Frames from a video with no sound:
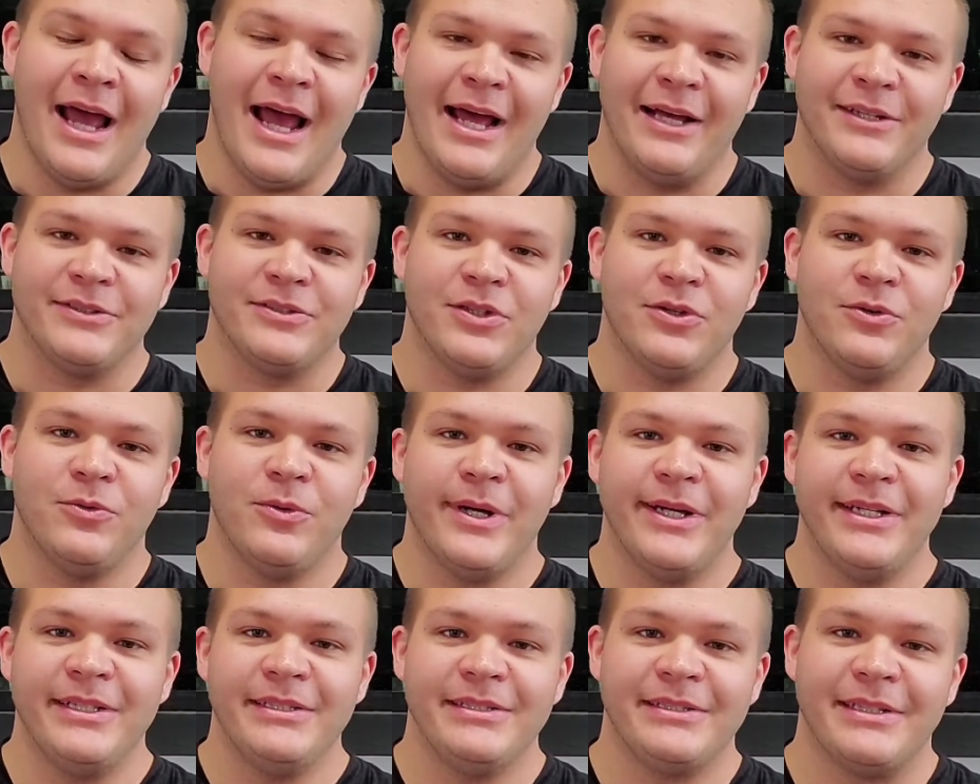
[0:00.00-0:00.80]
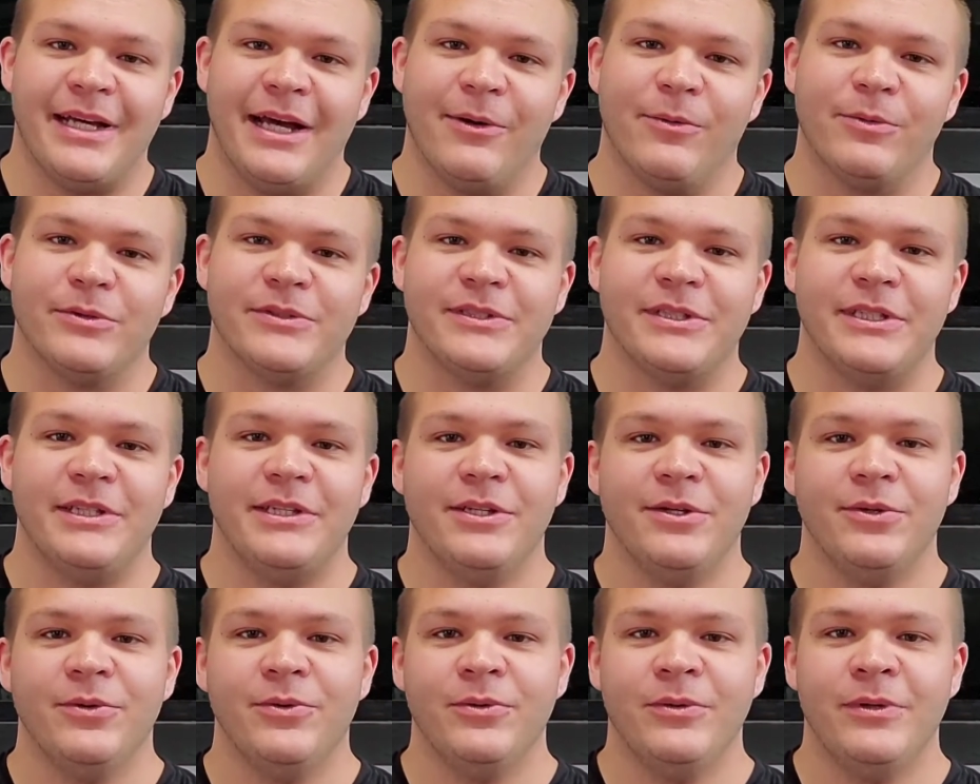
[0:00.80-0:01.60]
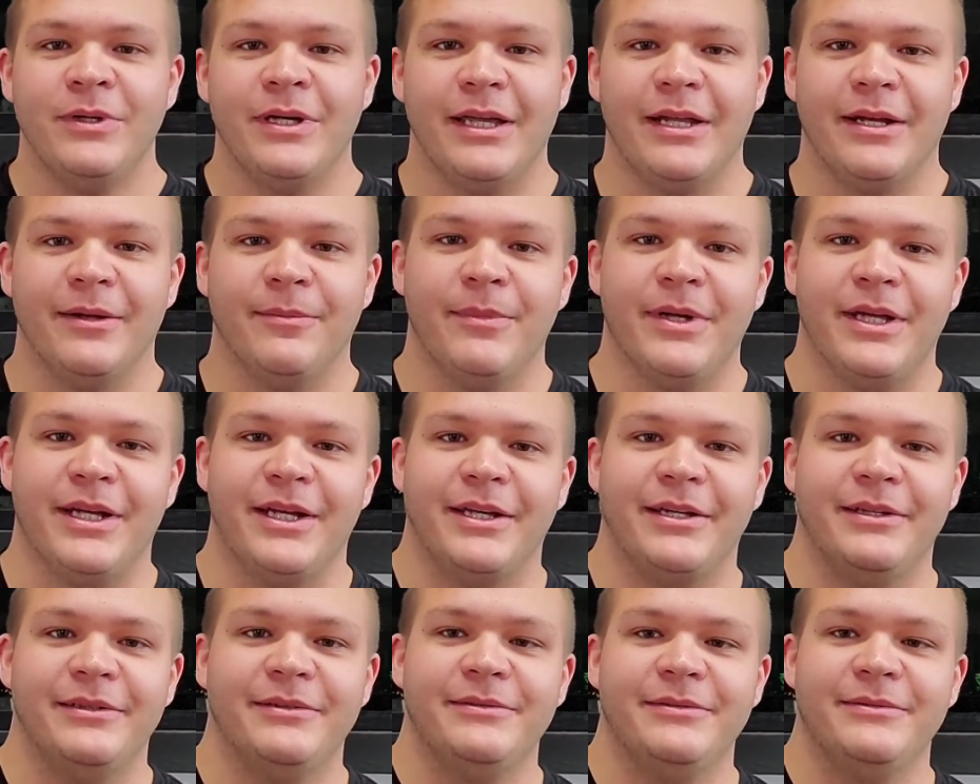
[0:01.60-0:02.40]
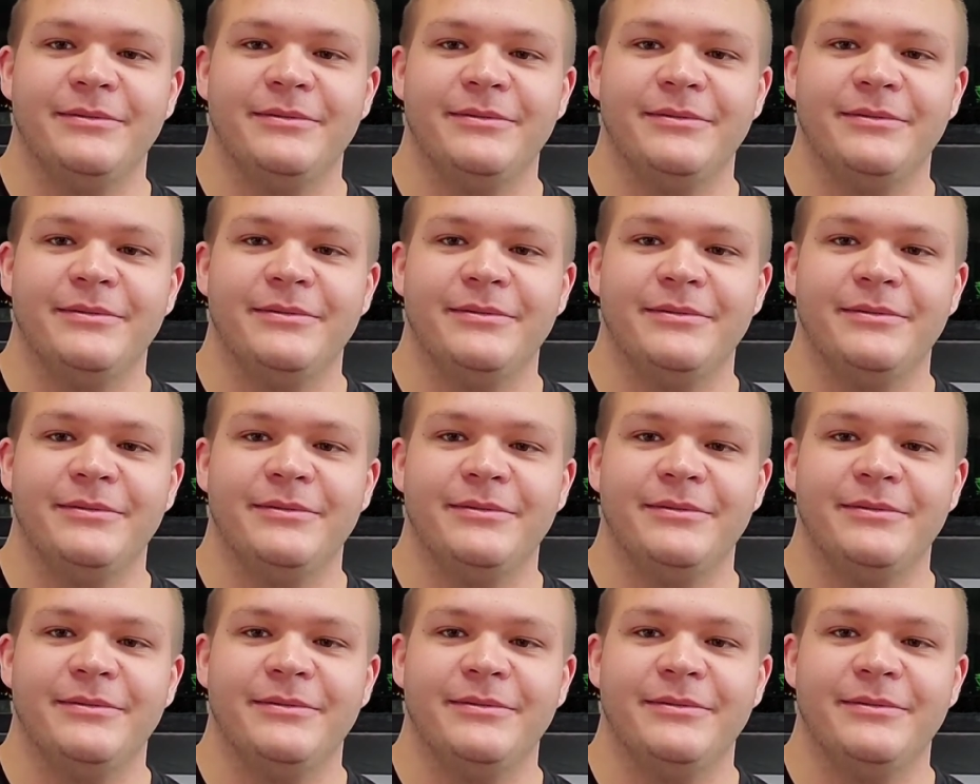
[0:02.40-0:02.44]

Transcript: As always, I will see you in a minute.